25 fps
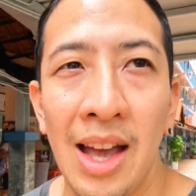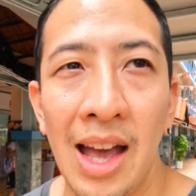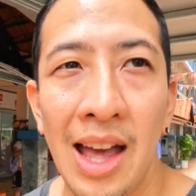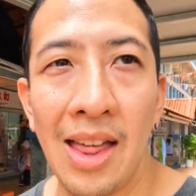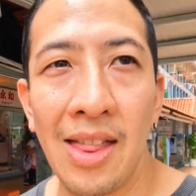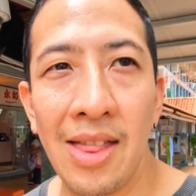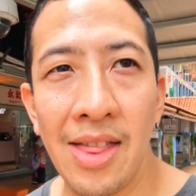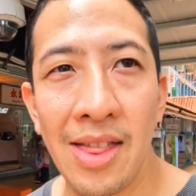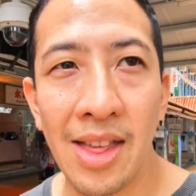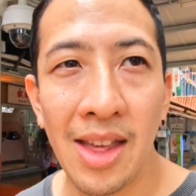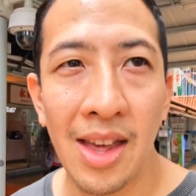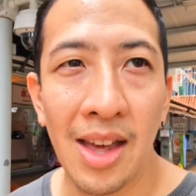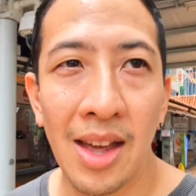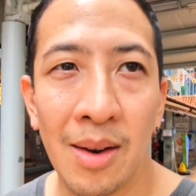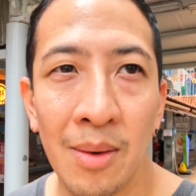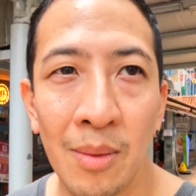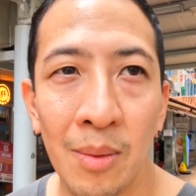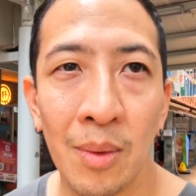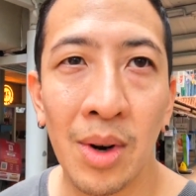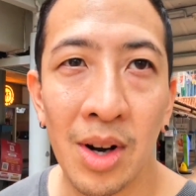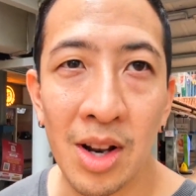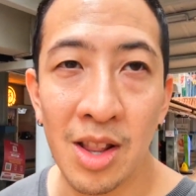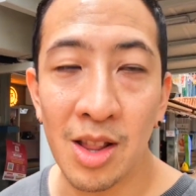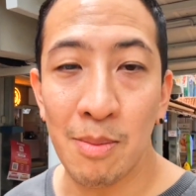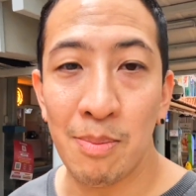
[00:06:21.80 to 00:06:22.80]
And then
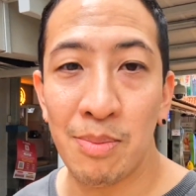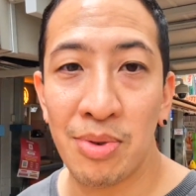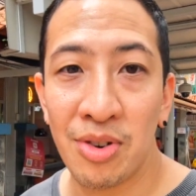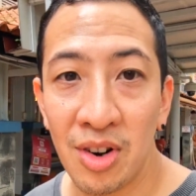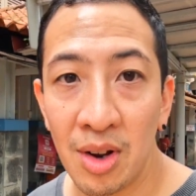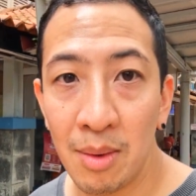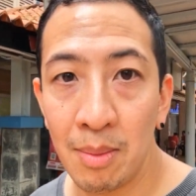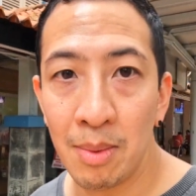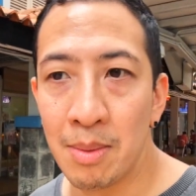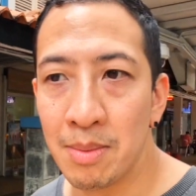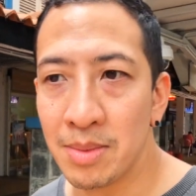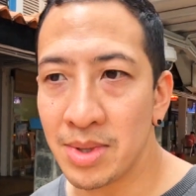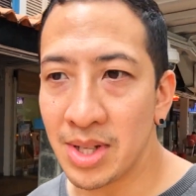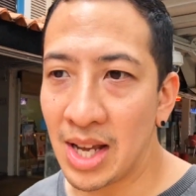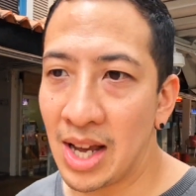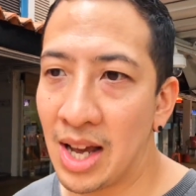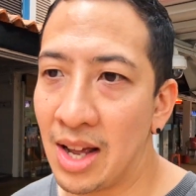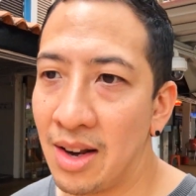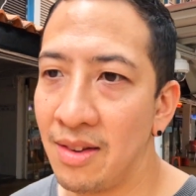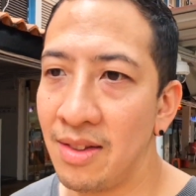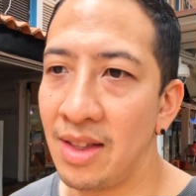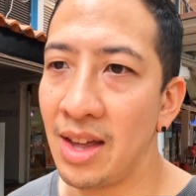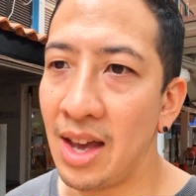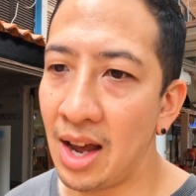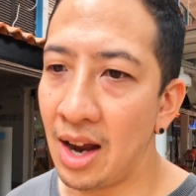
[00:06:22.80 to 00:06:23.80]
one of the problems they
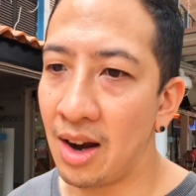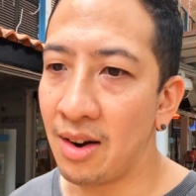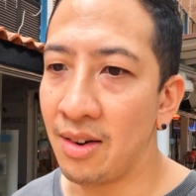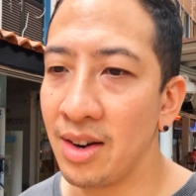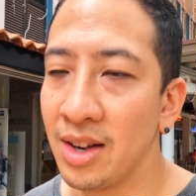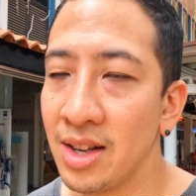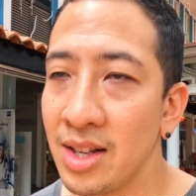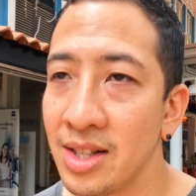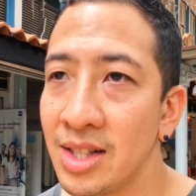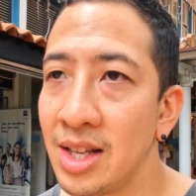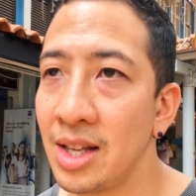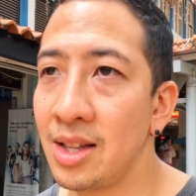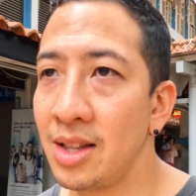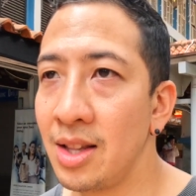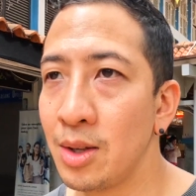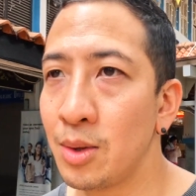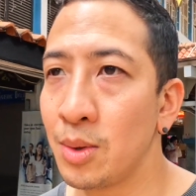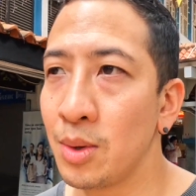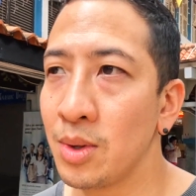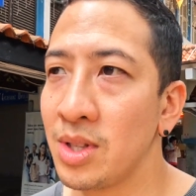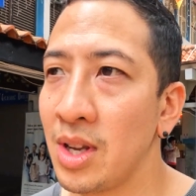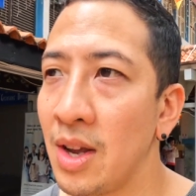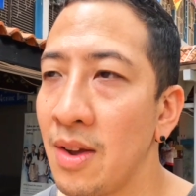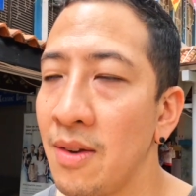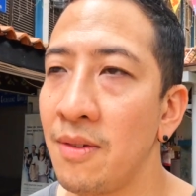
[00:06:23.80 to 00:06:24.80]
had with the area is that this
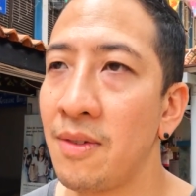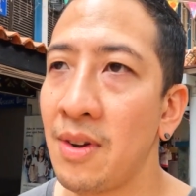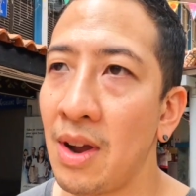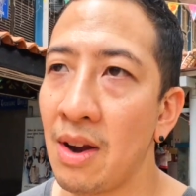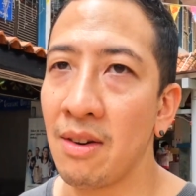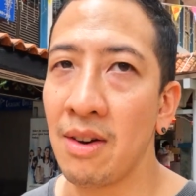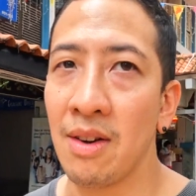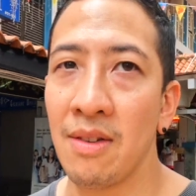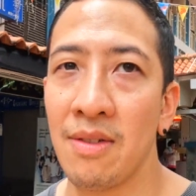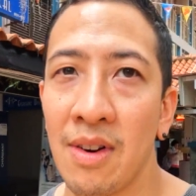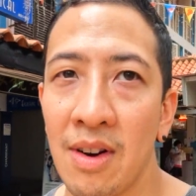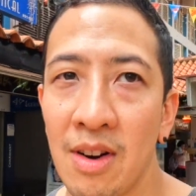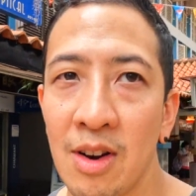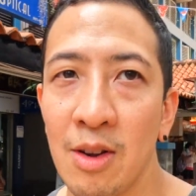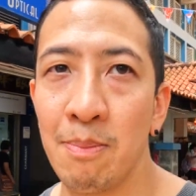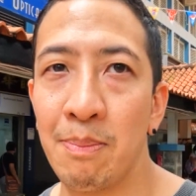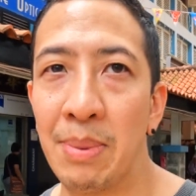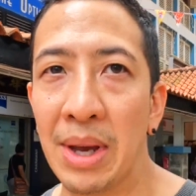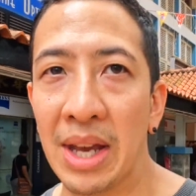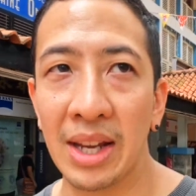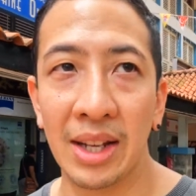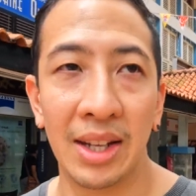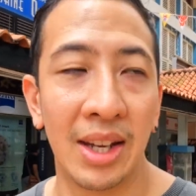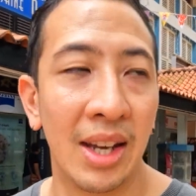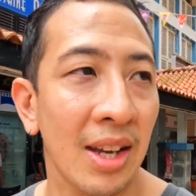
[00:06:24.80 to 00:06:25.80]
was a very, very
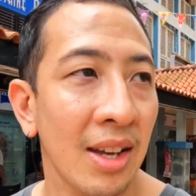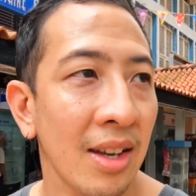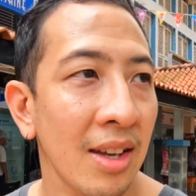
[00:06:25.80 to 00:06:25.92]
big